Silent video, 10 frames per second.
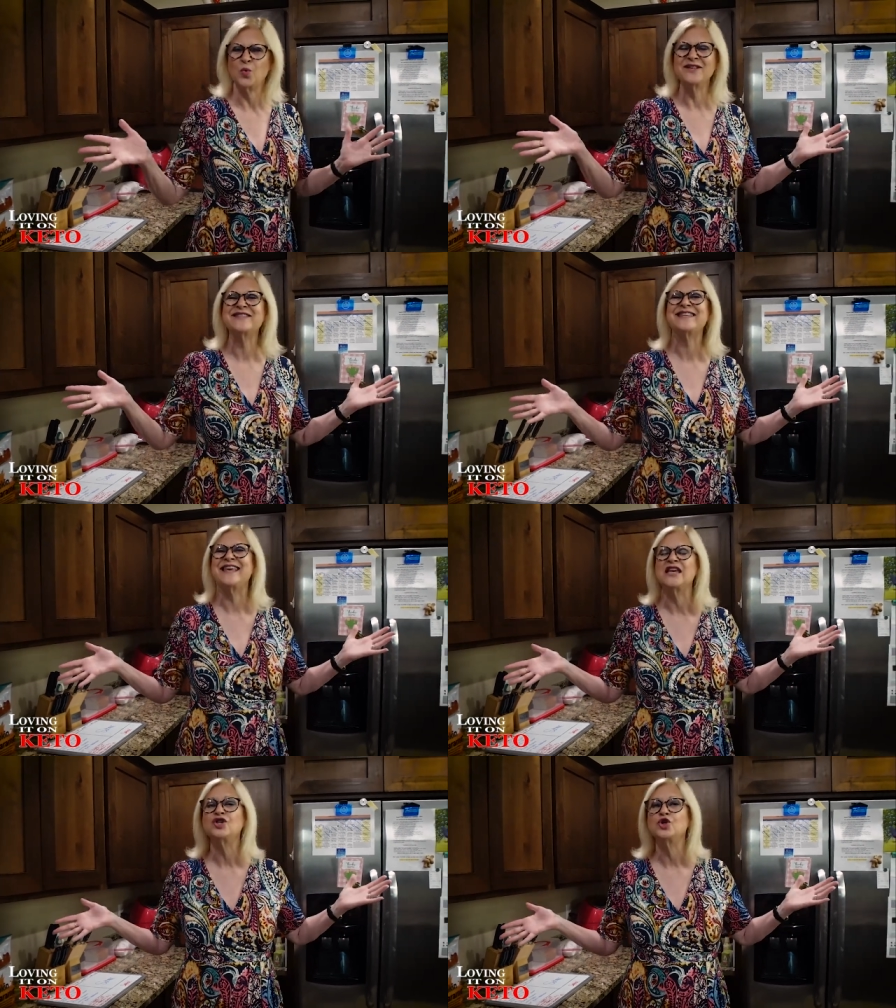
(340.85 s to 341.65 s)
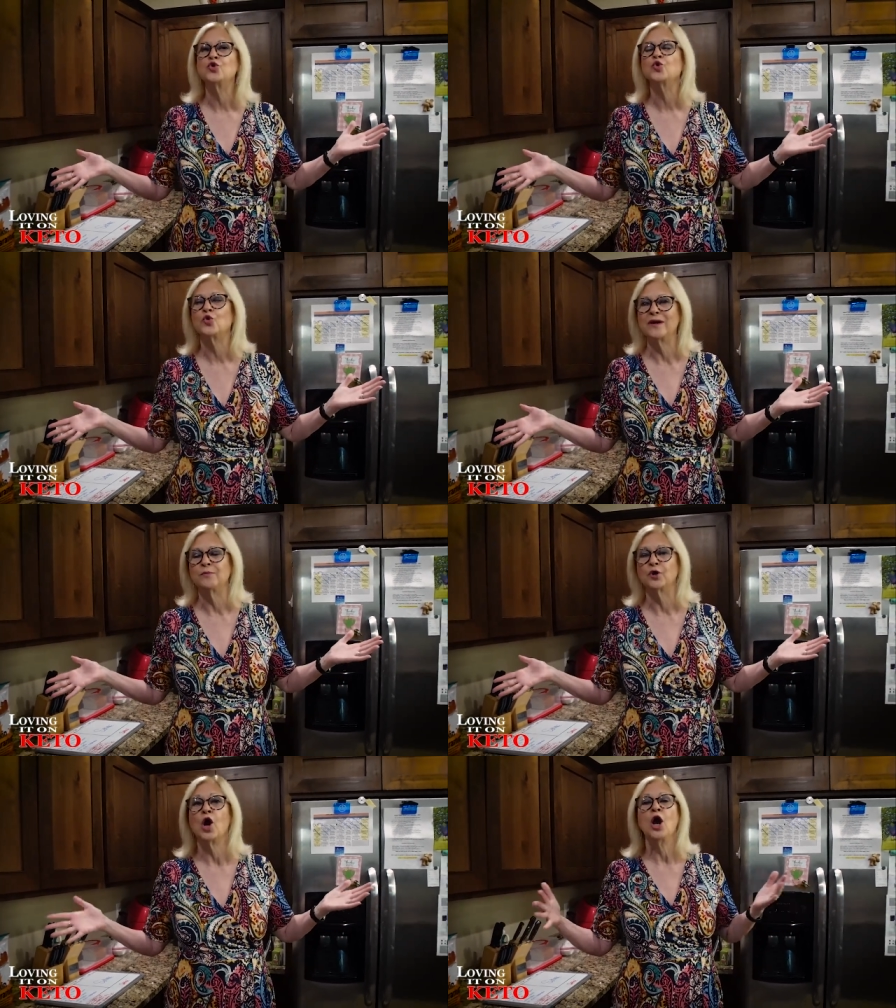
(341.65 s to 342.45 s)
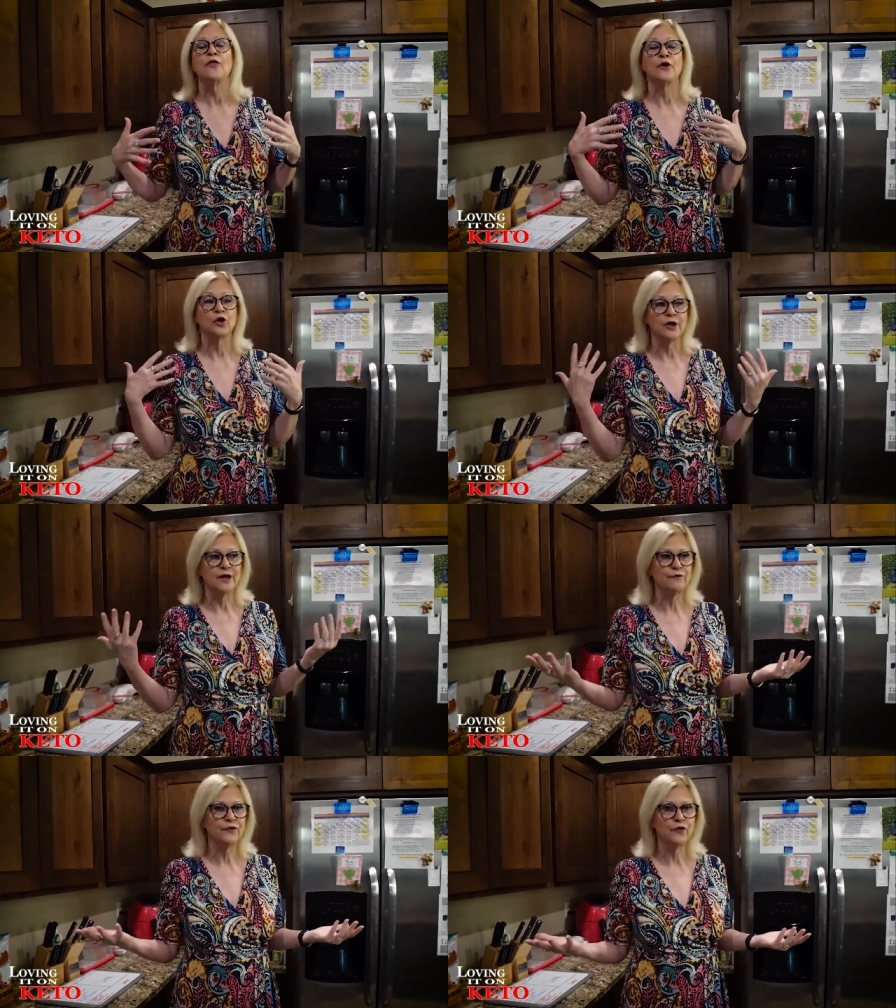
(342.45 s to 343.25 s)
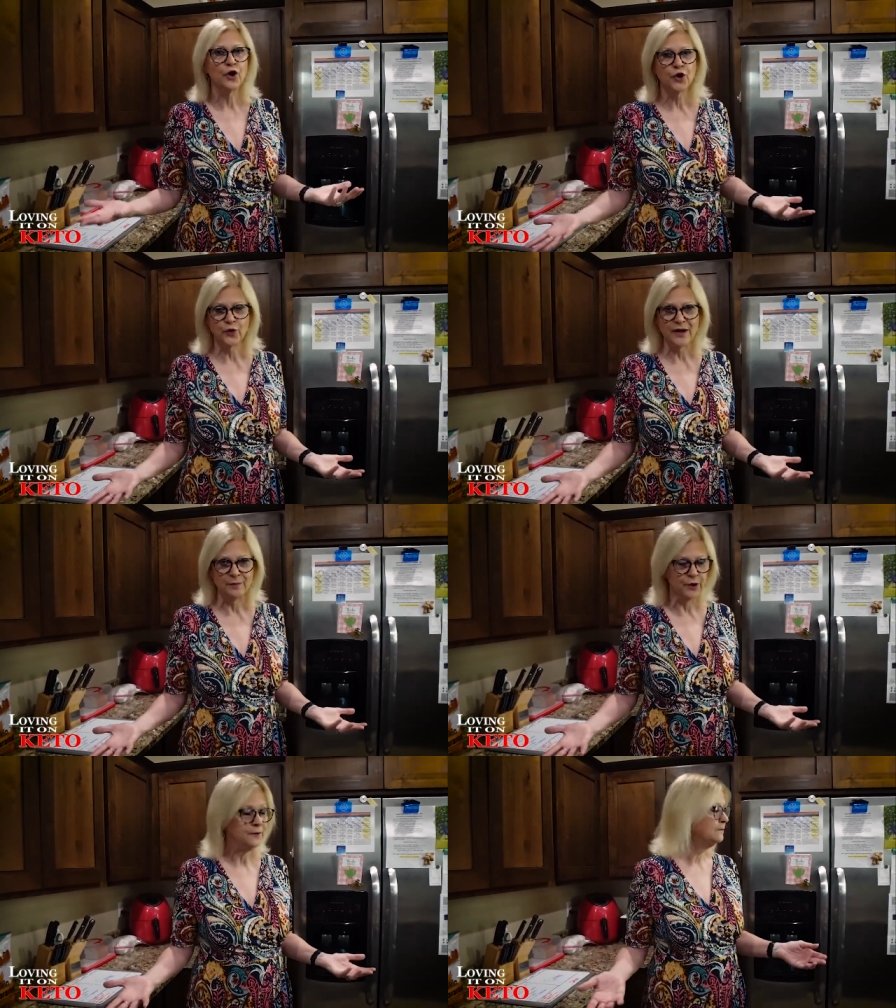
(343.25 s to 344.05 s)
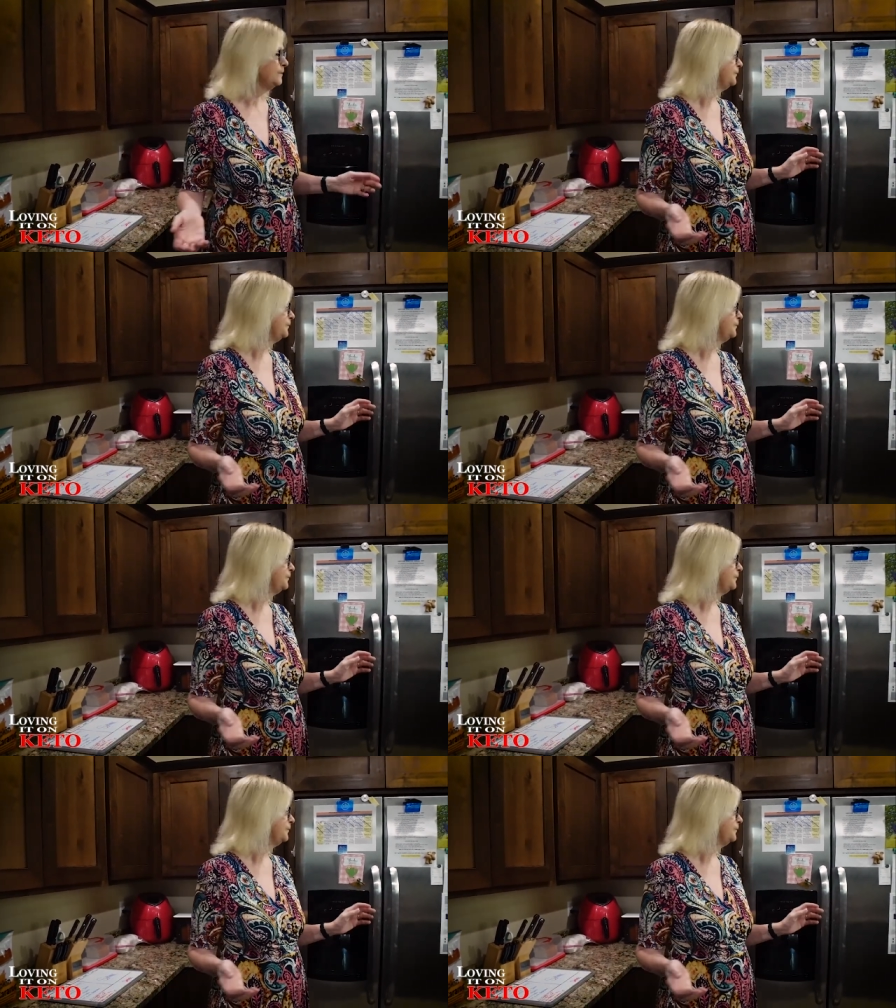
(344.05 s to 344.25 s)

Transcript: what's Key 2 creamer? They're looking for a creamer.